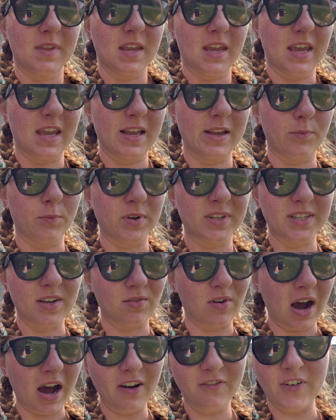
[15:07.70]
It was a
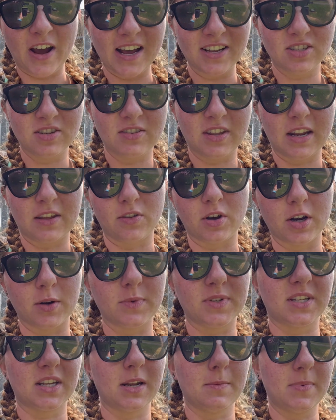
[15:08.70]
lot faster than I thought it
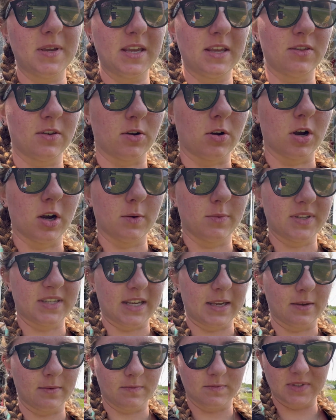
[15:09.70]
was gonna be. The car was
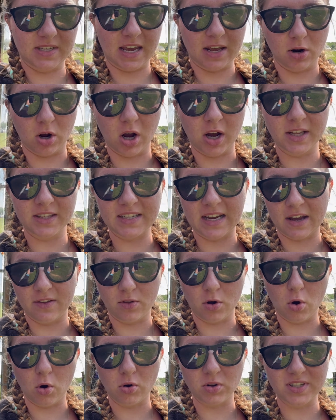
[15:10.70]
like dead on down
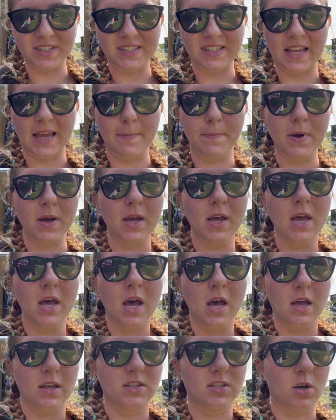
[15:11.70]
the whole slip.
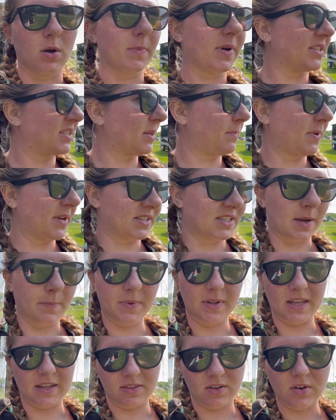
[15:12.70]
So it must have picked up
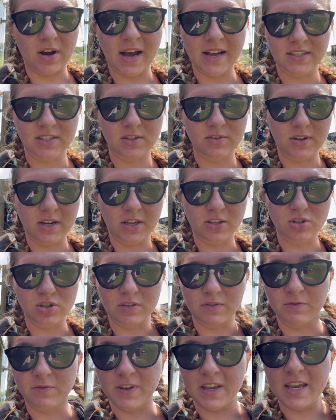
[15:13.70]
in like the last 300
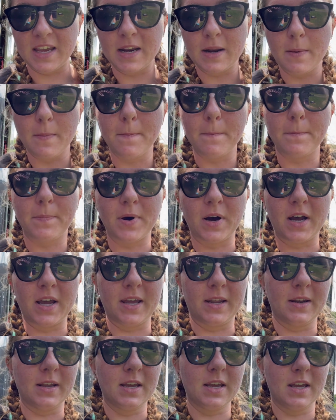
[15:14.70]
feet.
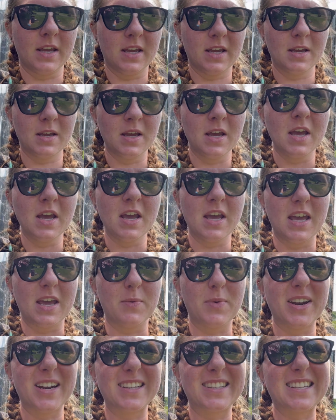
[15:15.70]
But it
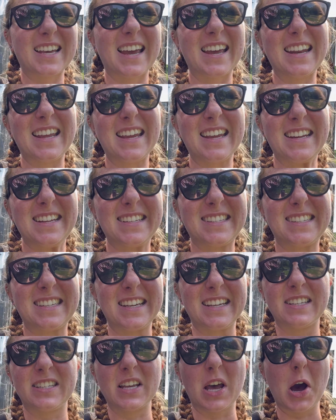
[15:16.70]
went at
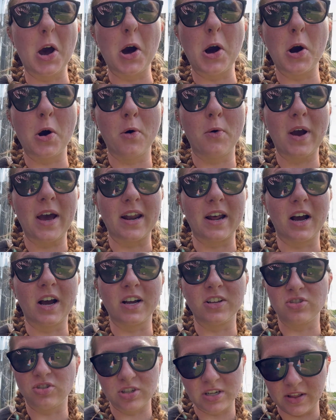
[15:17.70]
1086.0 at
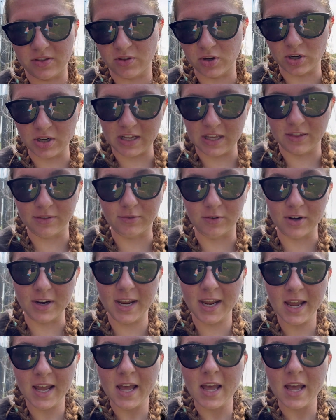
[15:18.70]
133.